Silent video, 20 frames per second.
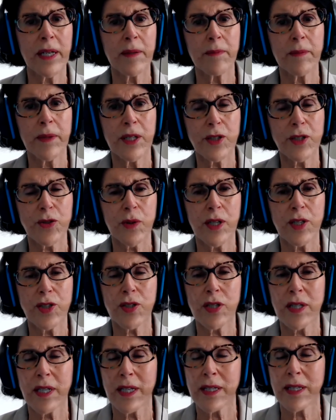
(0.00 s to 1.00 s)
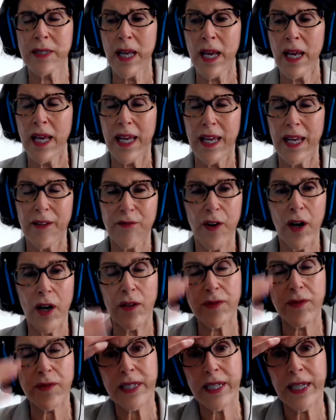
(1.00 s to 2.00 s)
administration, is
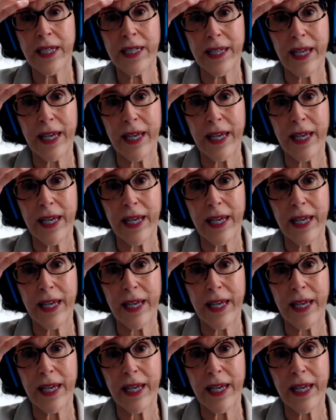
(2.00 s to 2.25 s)
involved in it,